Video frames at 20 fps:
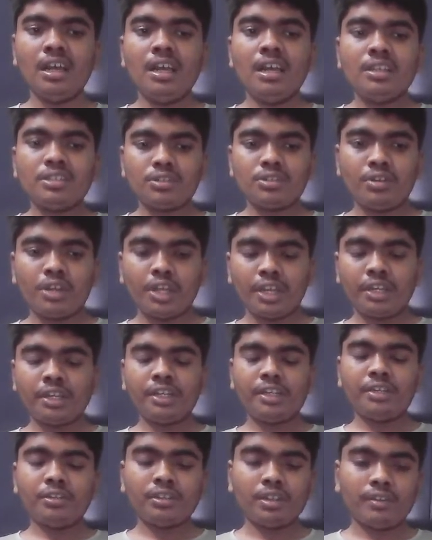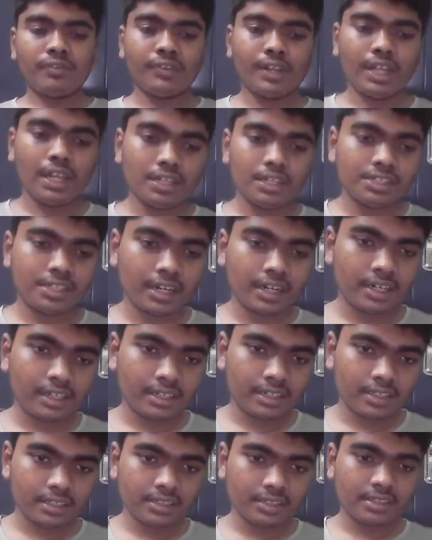So nearer to the free list header
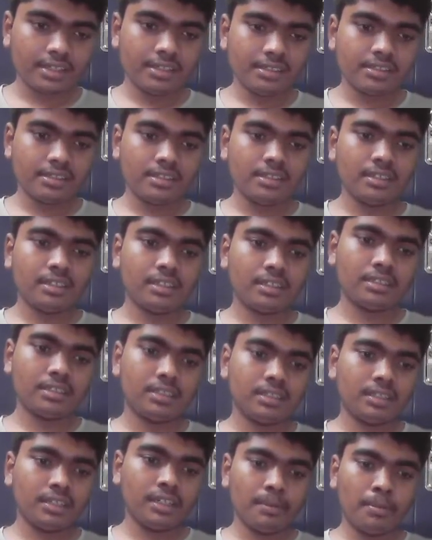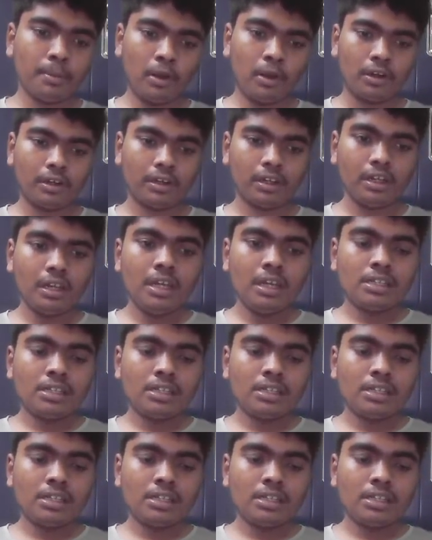in the sense the third block.